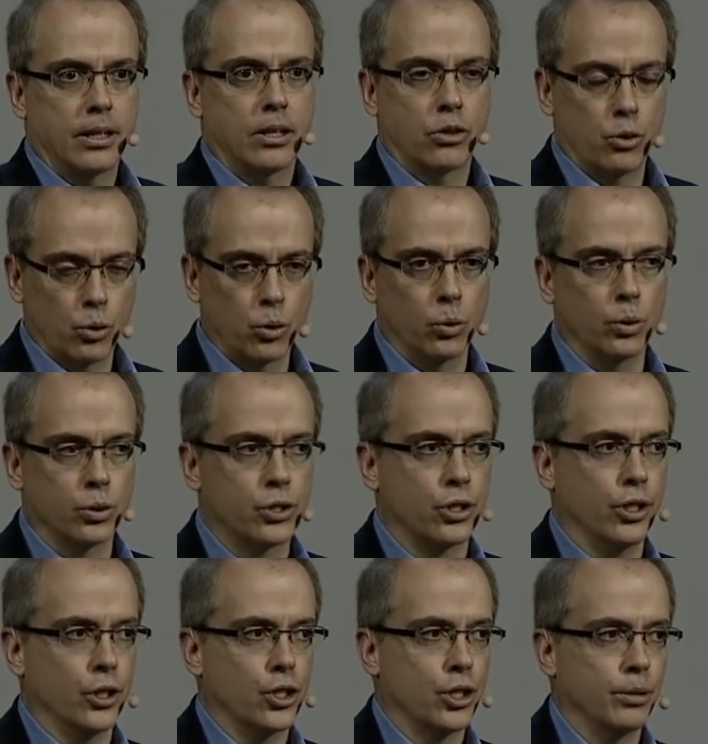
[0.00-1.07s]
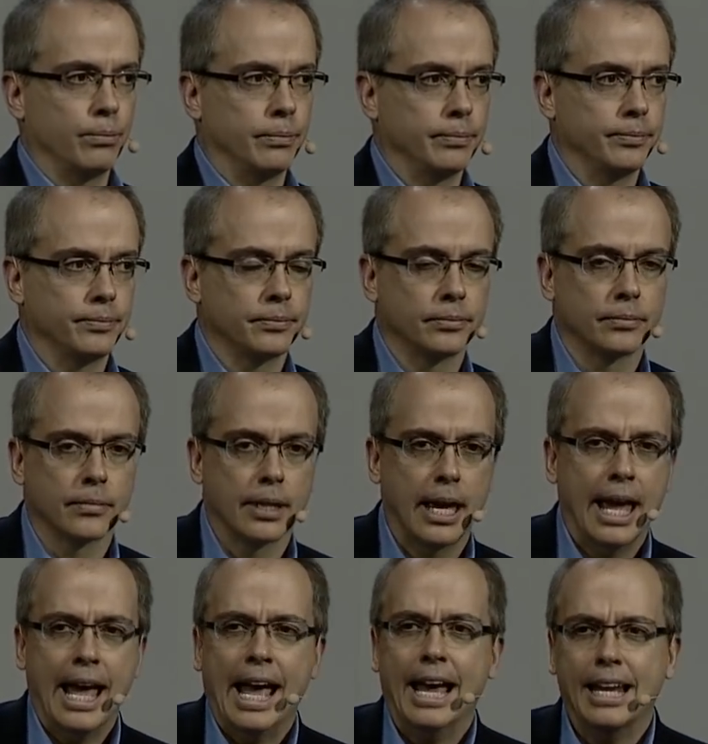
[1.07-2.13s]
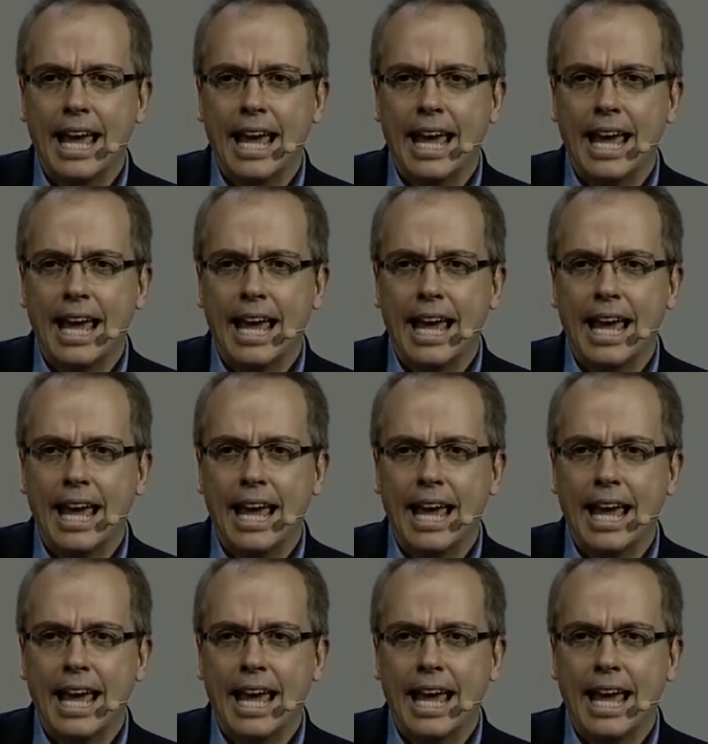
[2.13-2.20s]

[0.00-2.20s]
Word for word: through Google Search. And